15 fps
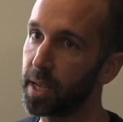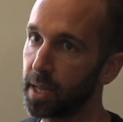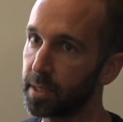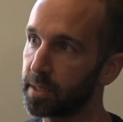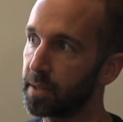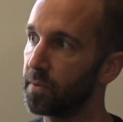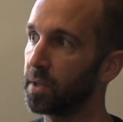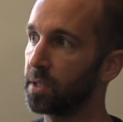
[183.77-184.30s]

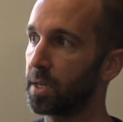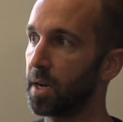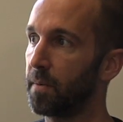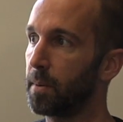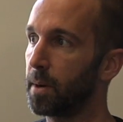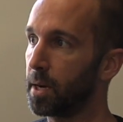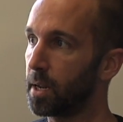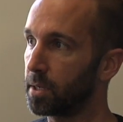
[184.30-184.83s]
gets the vision,
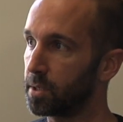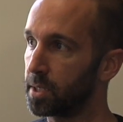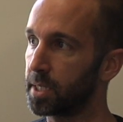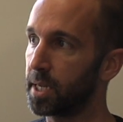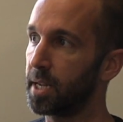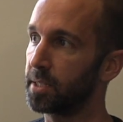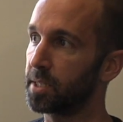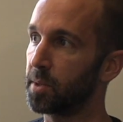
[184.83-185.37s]
everybody
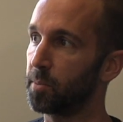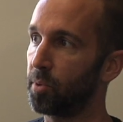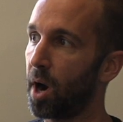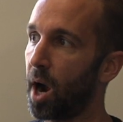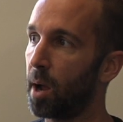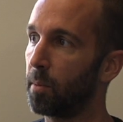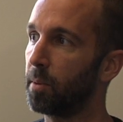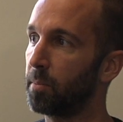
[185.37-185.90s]
understands the
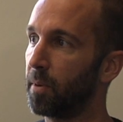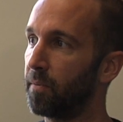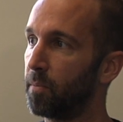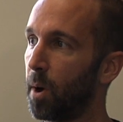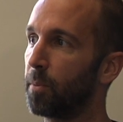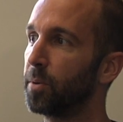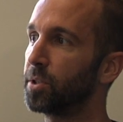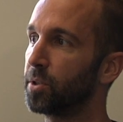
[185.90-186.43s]
problem of
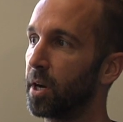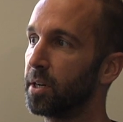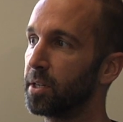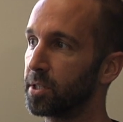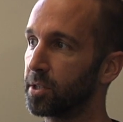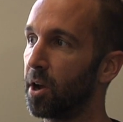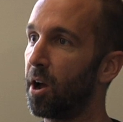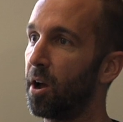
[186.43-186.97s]
what we're trying
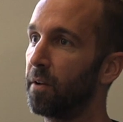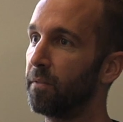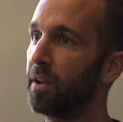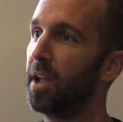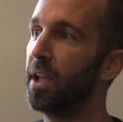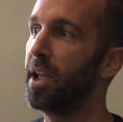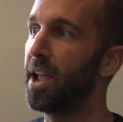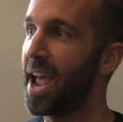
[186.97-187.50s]
to solve,
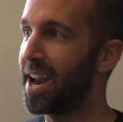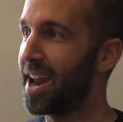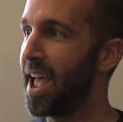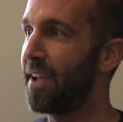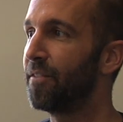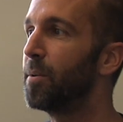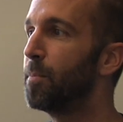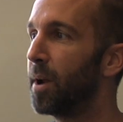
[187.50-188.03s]
and
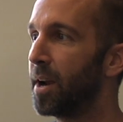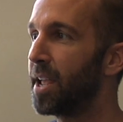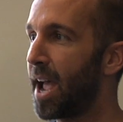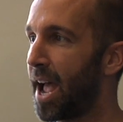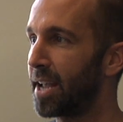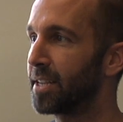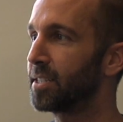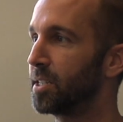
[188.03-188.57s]
everybody
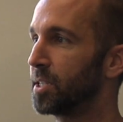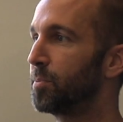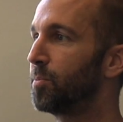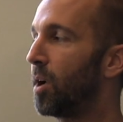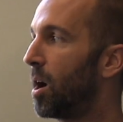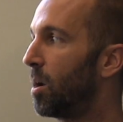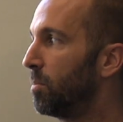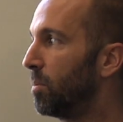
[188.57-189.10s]
has this
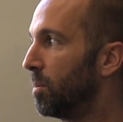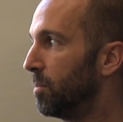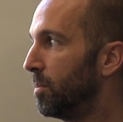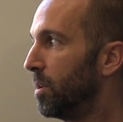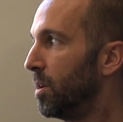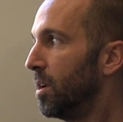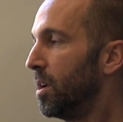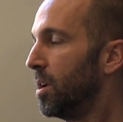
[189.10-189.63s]
problem.
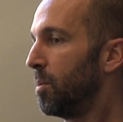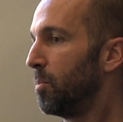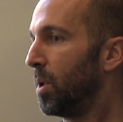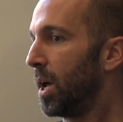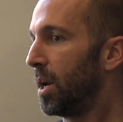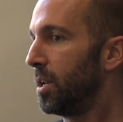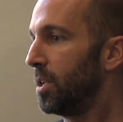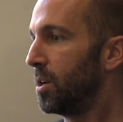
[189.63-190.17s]

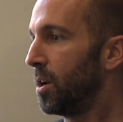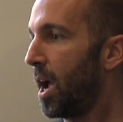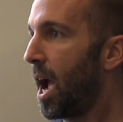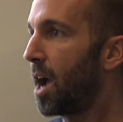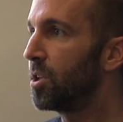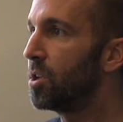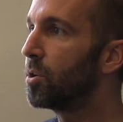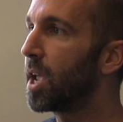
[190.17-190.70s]
But you know
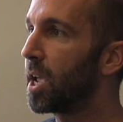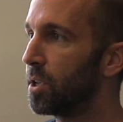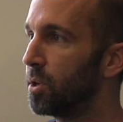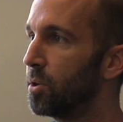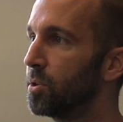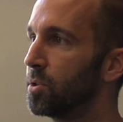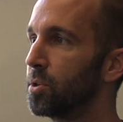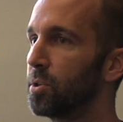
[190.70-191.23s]
how you get
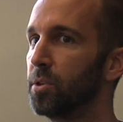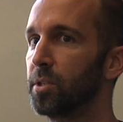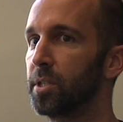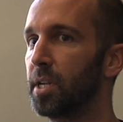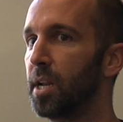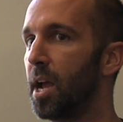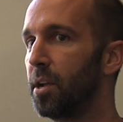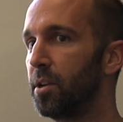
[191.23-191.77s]

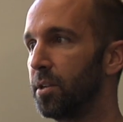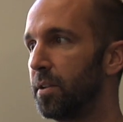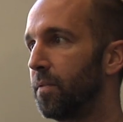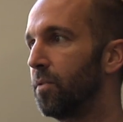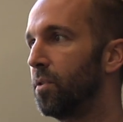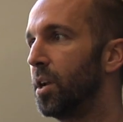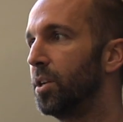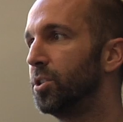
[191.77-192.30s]
users and how you
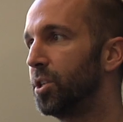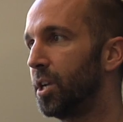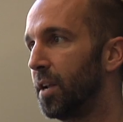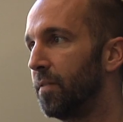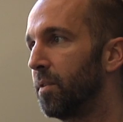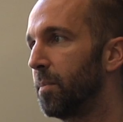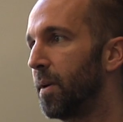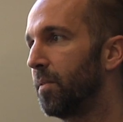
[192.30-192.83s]

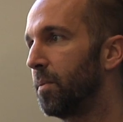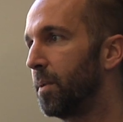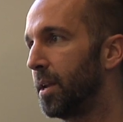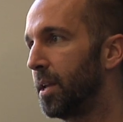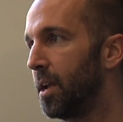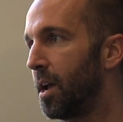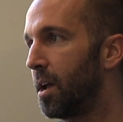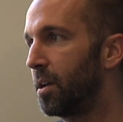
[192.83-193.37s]
differentiate from
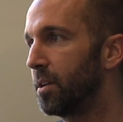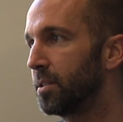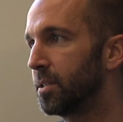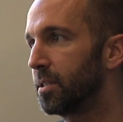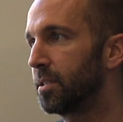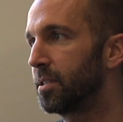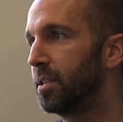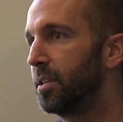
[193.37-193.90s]
everybody
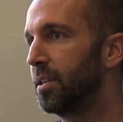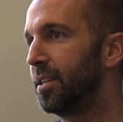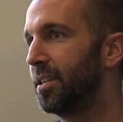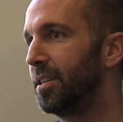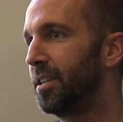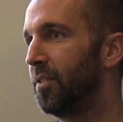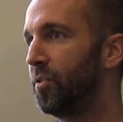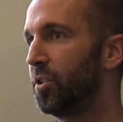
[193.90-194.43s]
else.
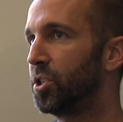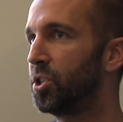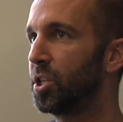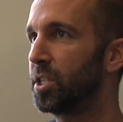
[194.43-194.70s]
If it's